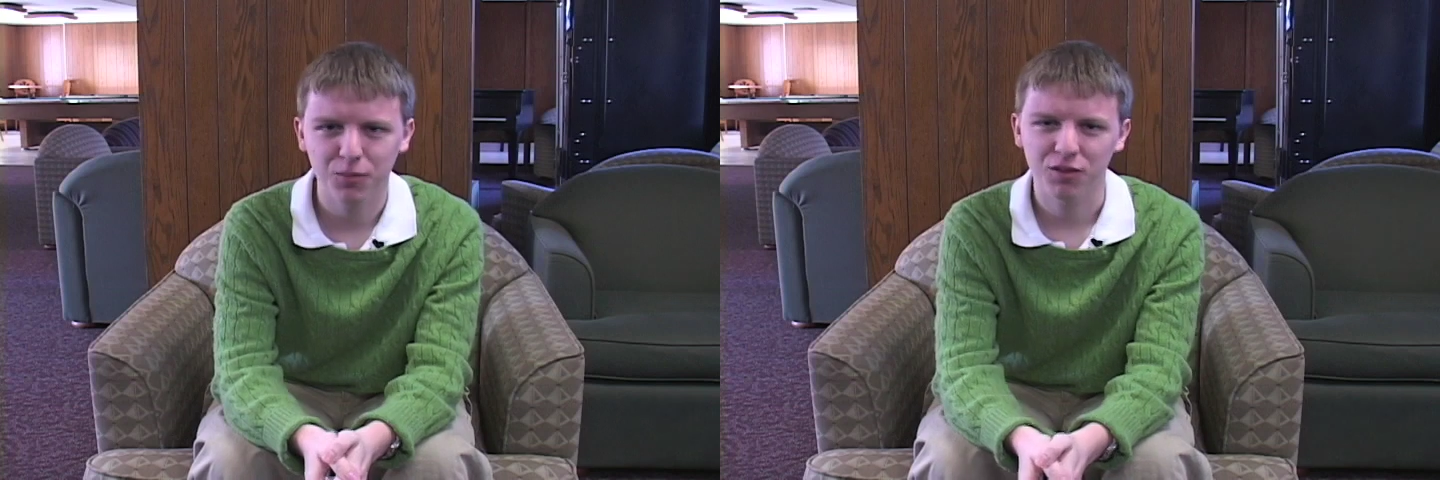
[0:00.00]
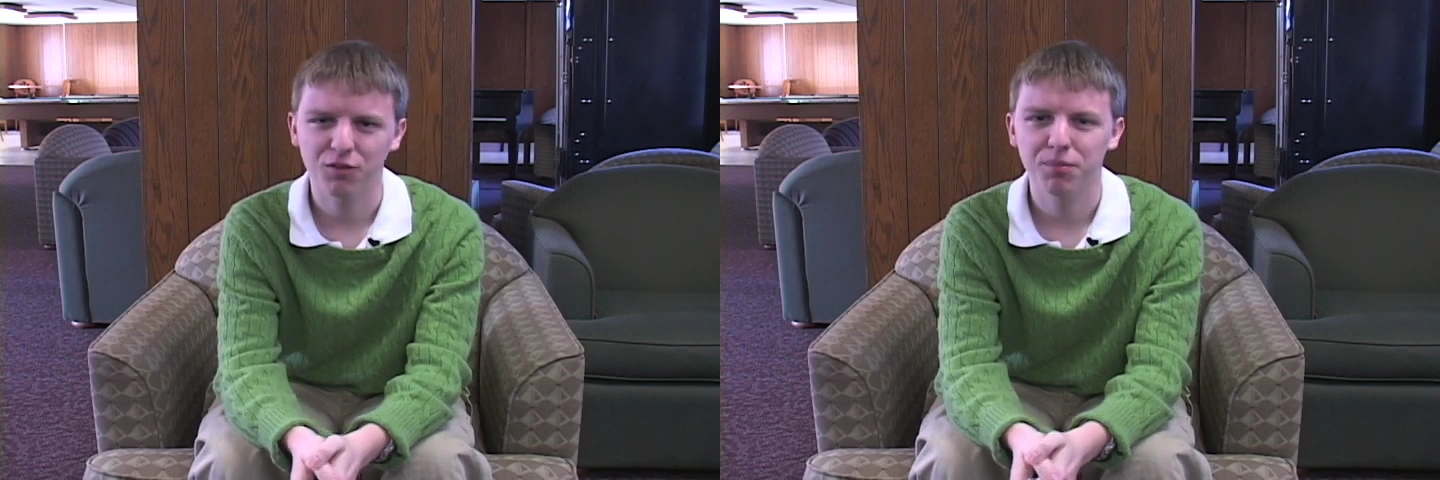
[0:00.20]

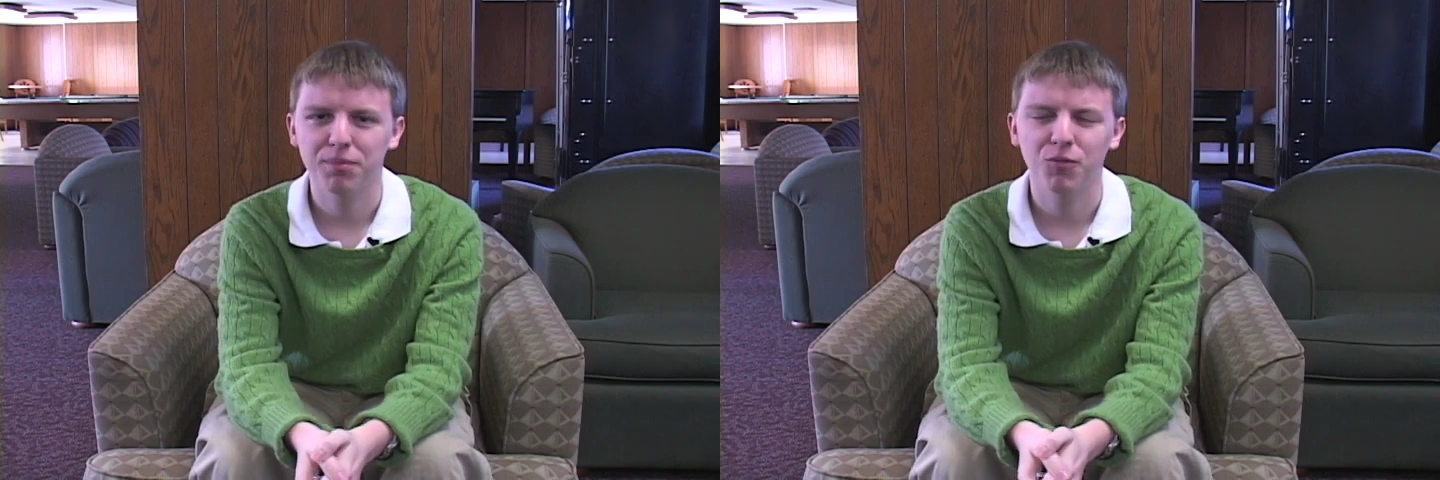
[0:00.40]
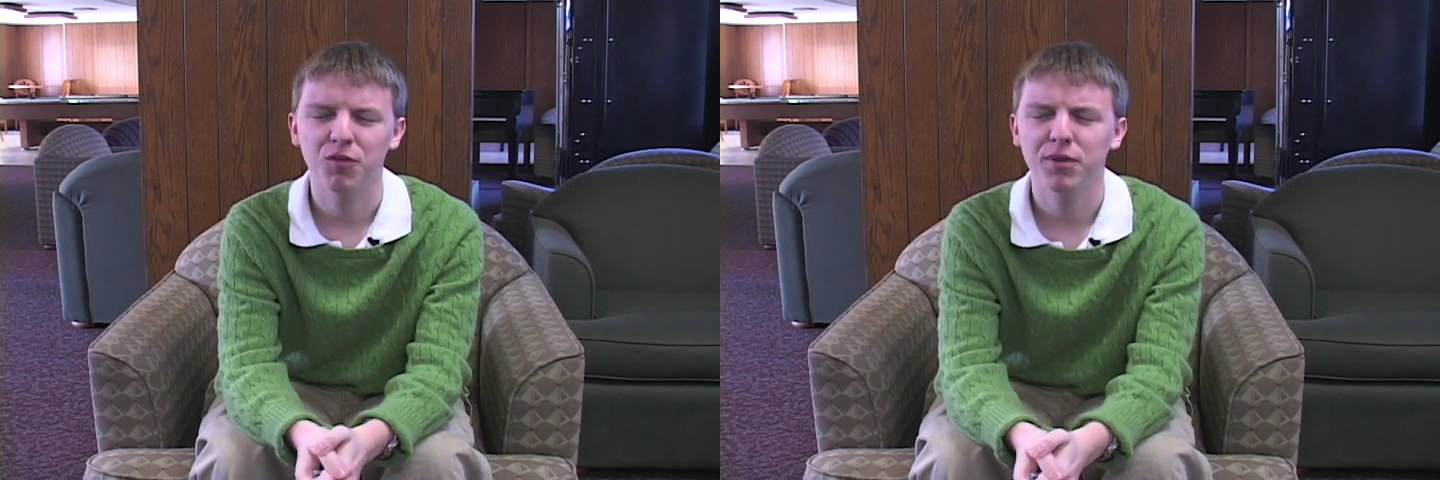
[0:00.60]
We've,
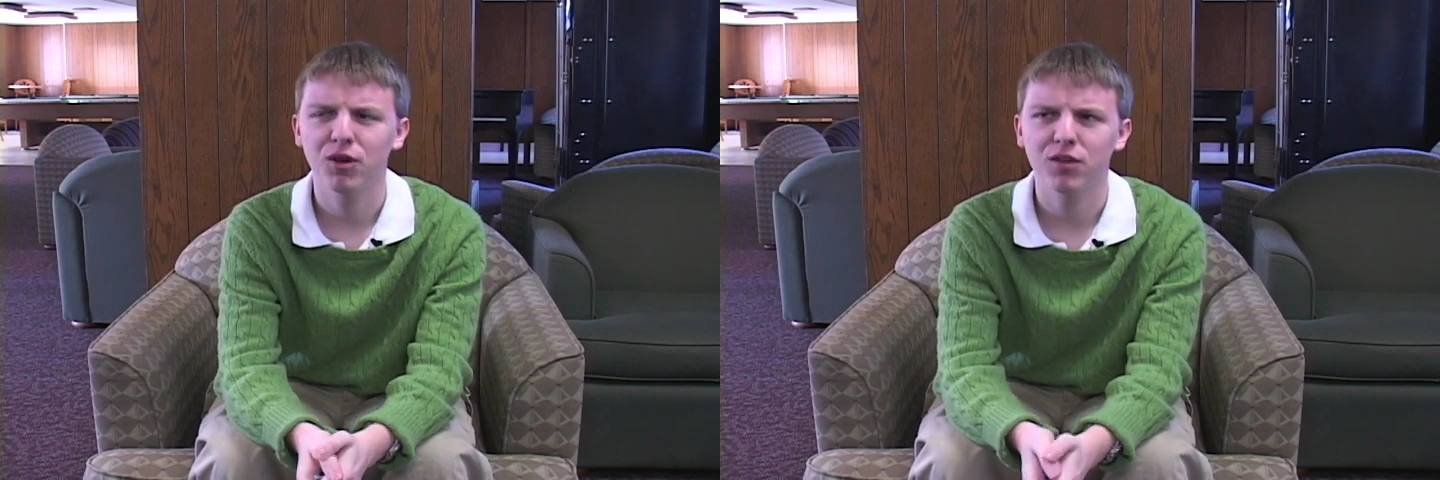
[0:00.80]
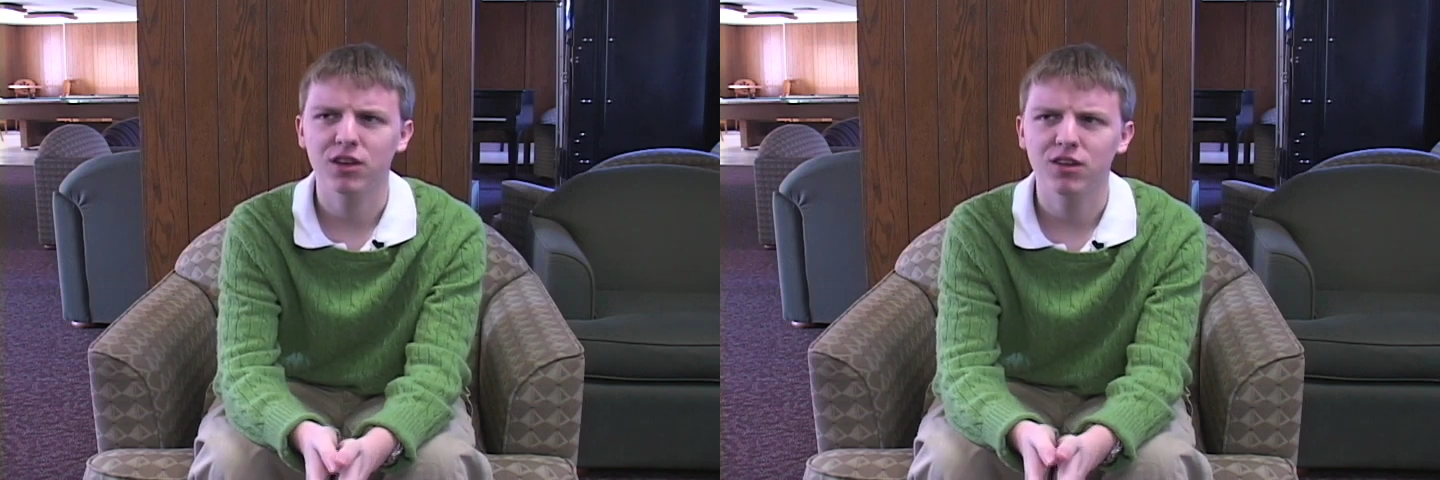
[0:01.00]
we've been
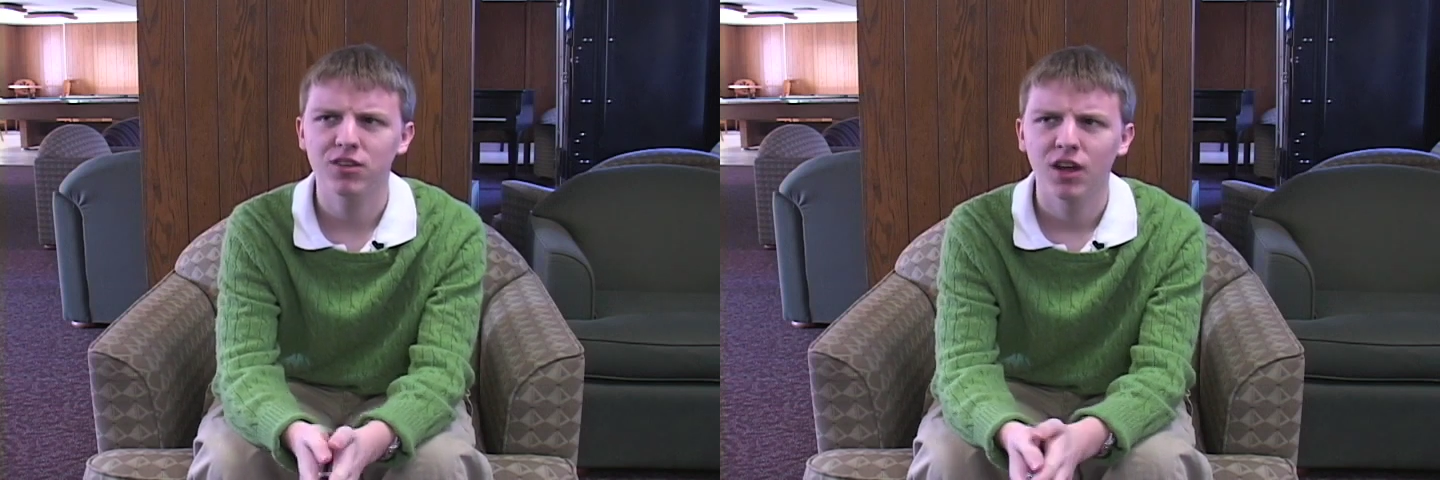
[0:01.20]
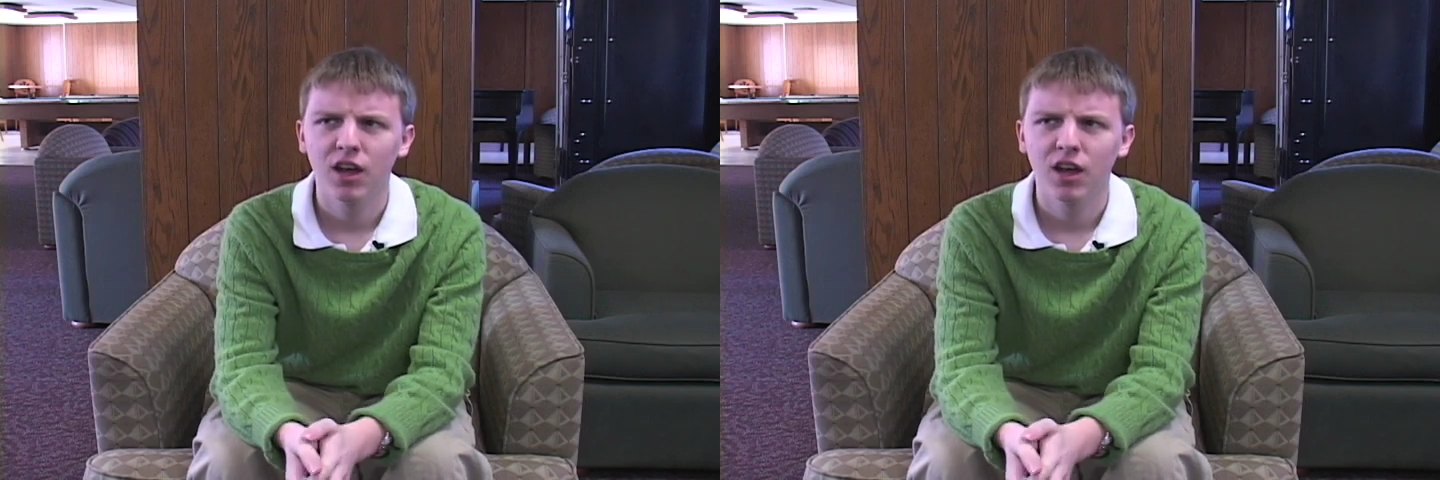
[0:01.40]
over this.